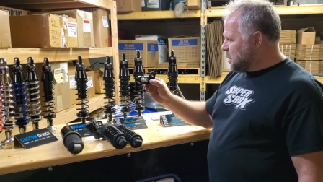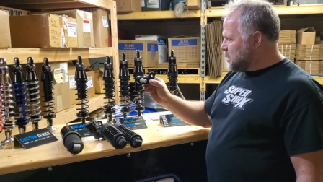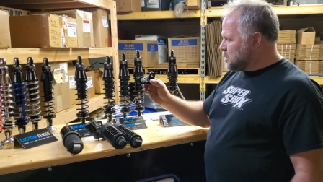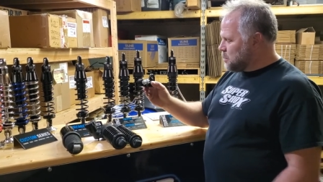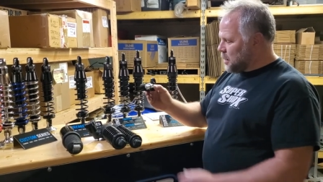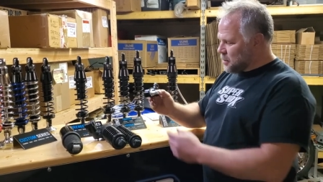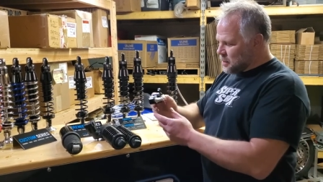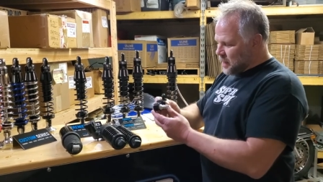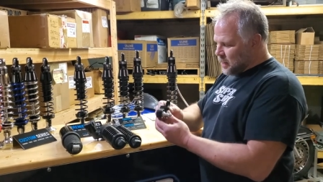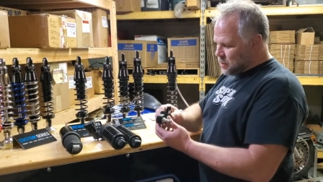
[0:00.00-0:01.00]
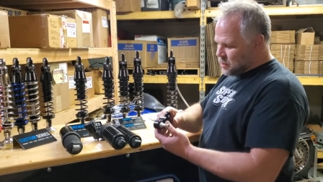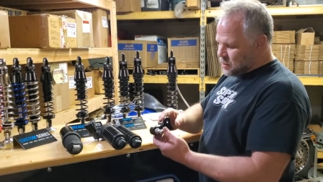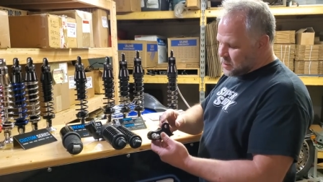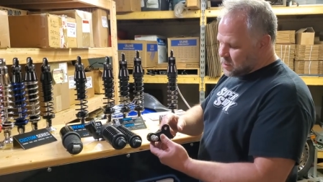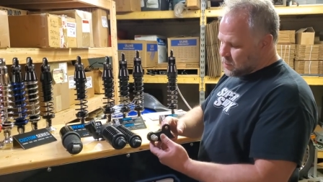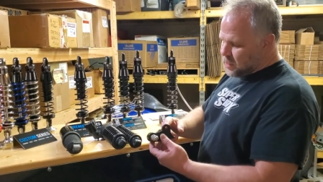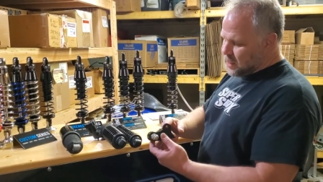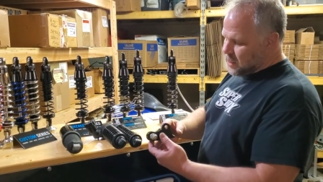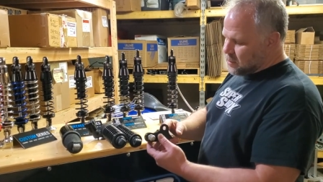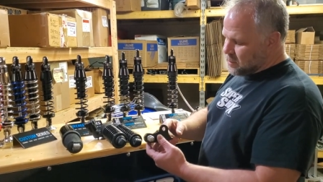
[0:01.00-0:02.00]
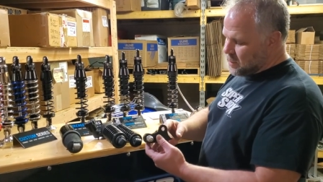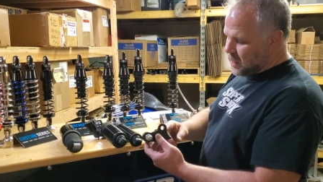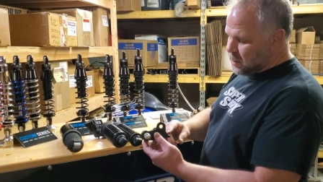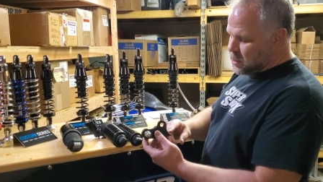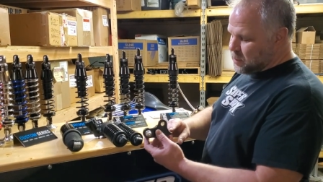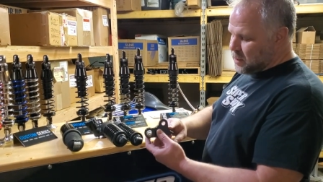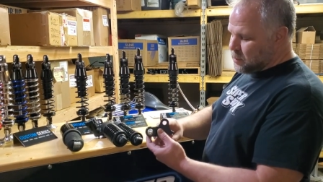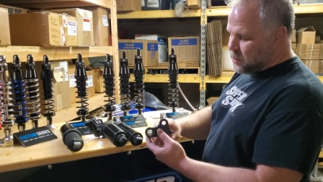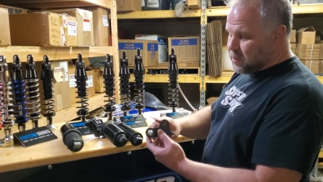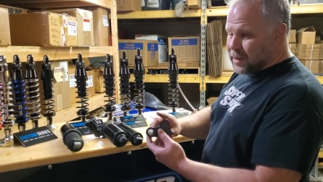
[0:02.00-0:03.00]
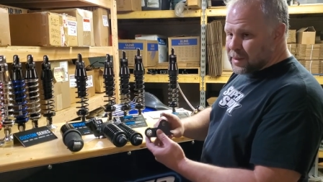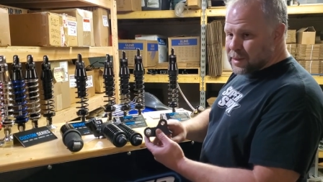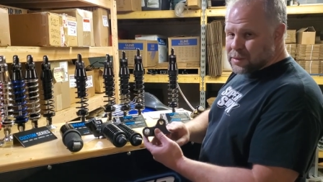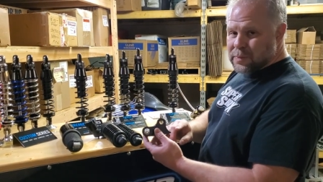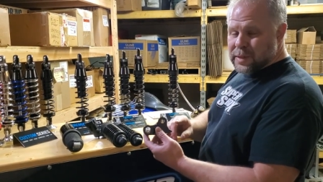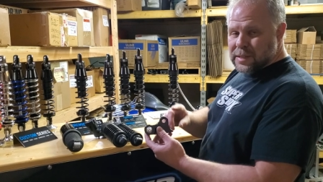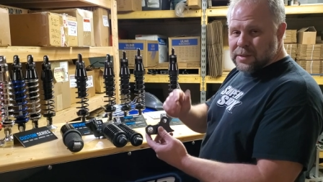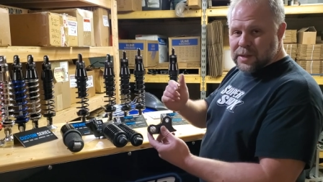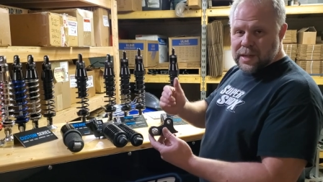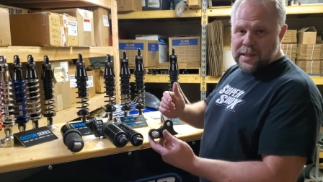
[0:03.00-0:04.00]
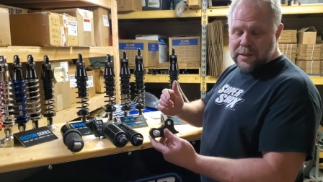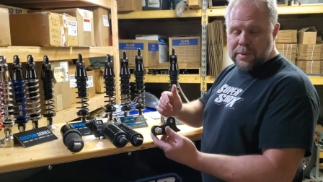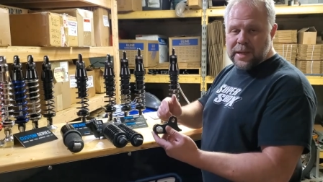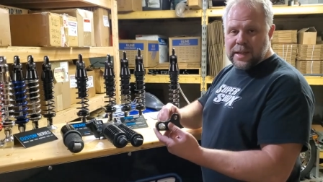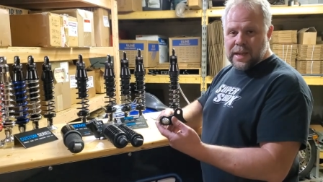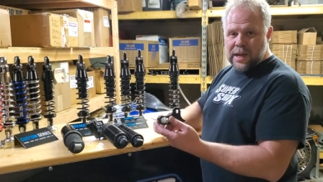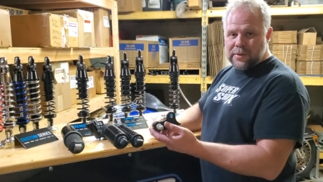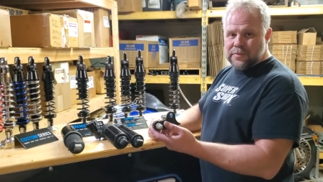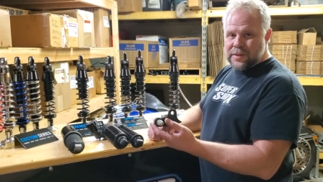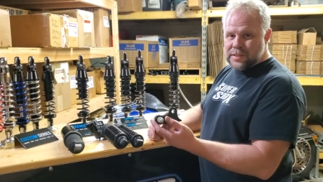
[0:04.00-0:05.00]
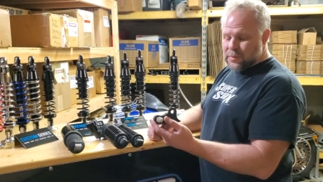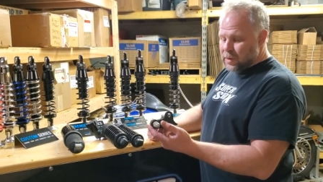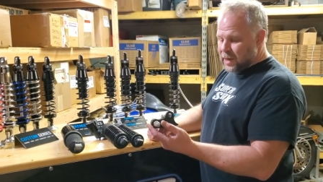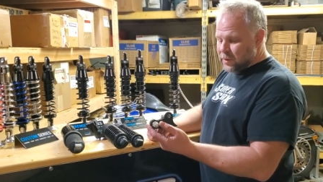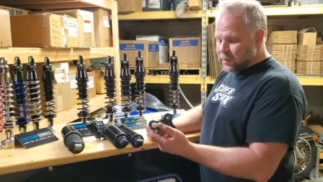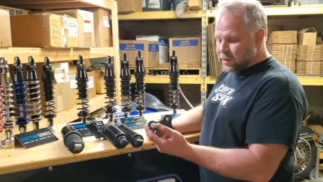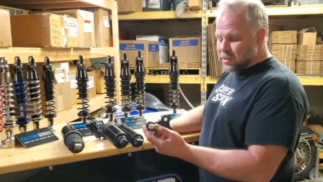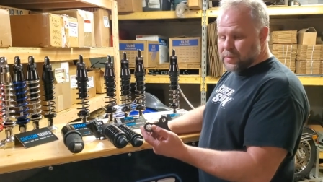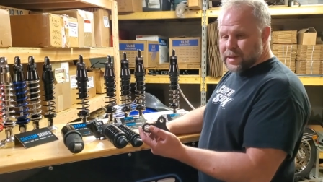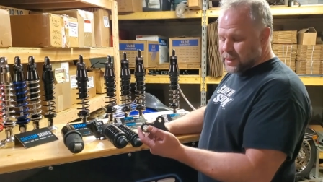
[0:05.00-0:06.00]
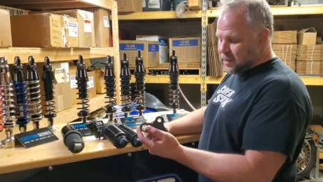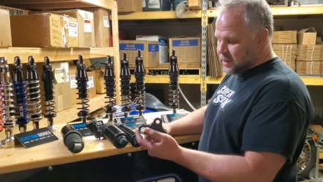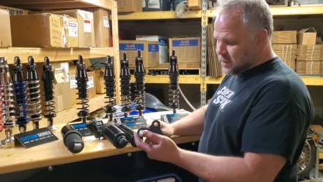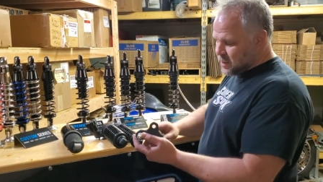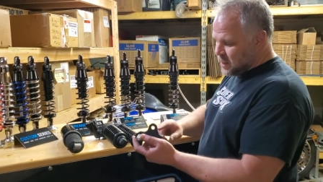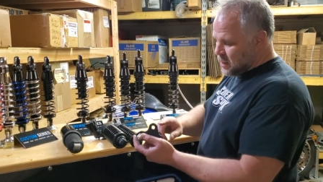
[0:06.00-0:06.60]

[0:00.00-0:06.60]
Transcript: This mount attaches to the swing arm. I'll explain more about this when we get to looking at the bike and how it fits and why it works the way it does.